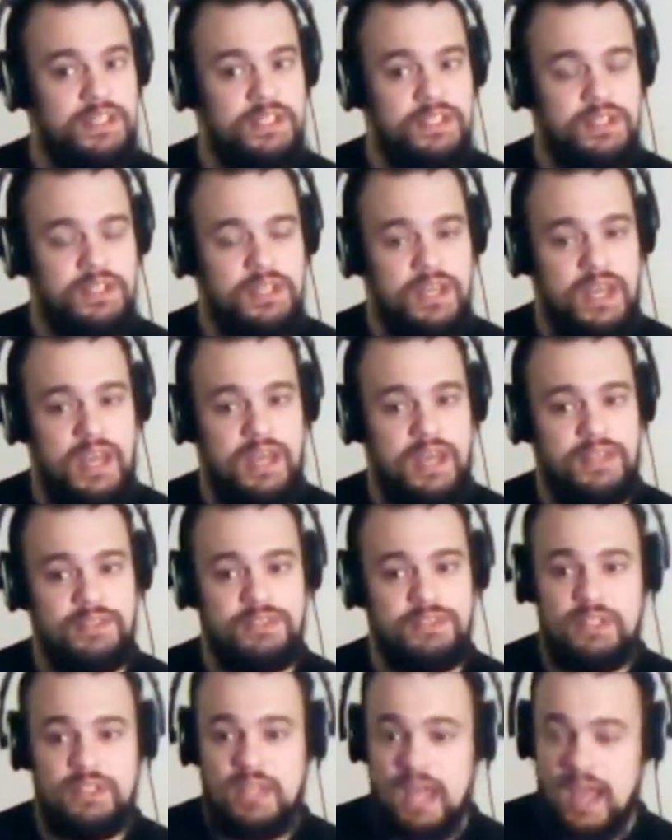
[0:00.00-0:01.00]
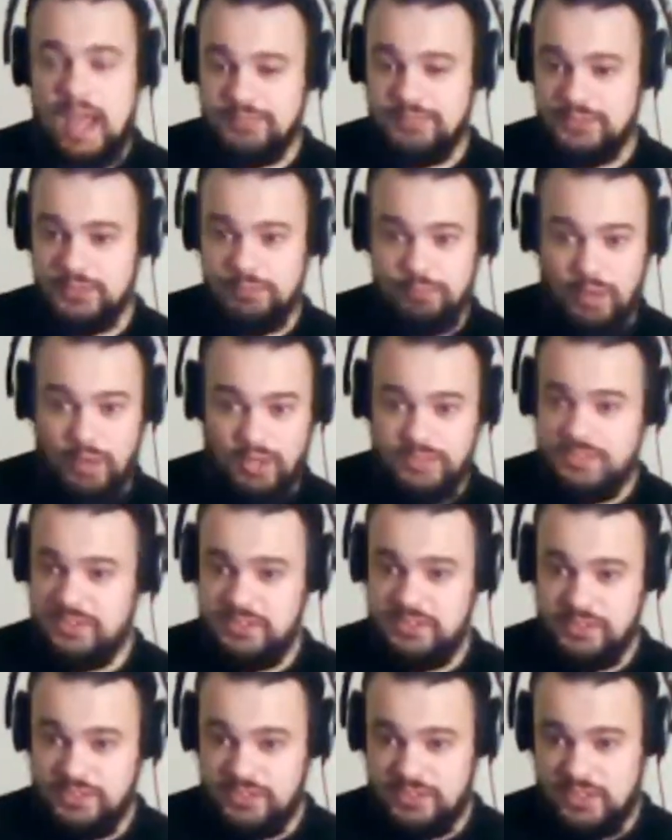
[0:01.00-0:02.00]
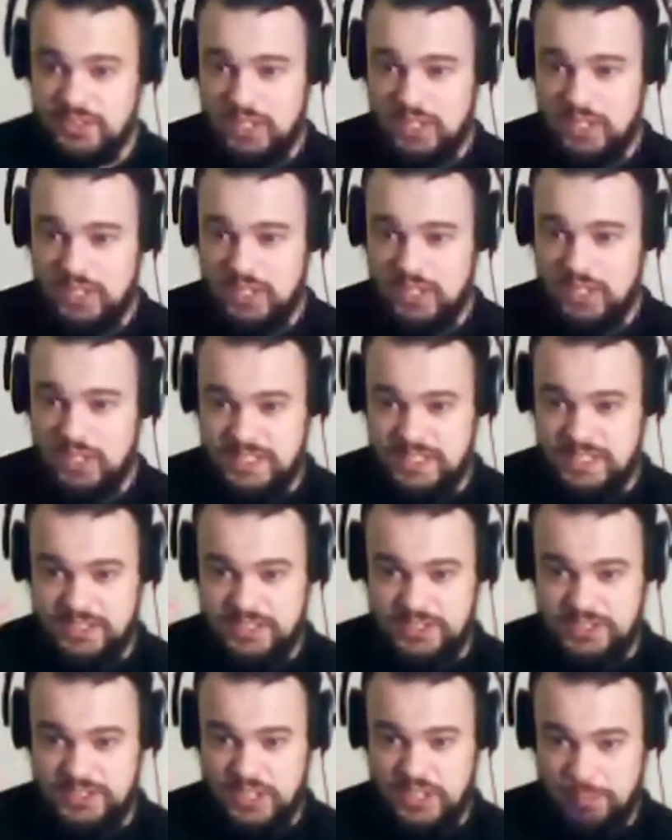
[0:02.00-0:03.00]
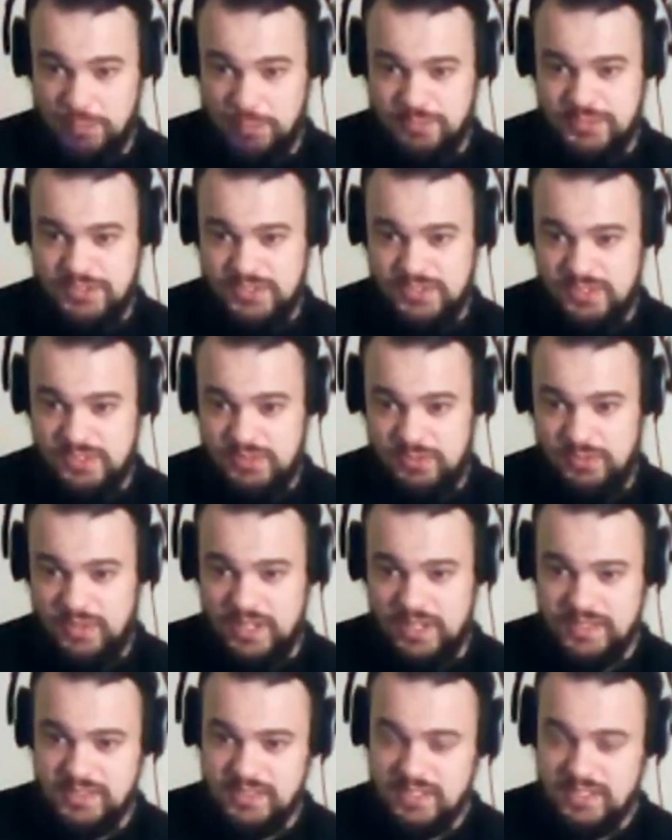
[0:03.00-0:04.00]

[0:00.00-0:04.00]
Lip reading: And after Monstrance Clock, it stops, right?